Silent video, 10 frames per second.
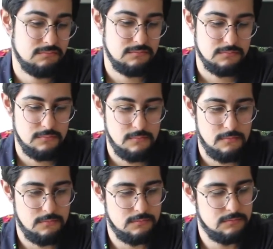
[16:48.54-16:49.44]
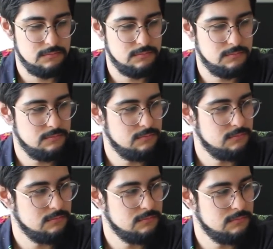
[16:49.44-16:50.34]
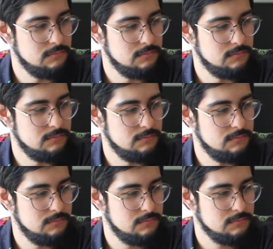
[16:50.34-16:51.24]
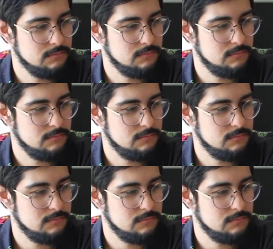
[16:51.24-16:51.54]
[no speech]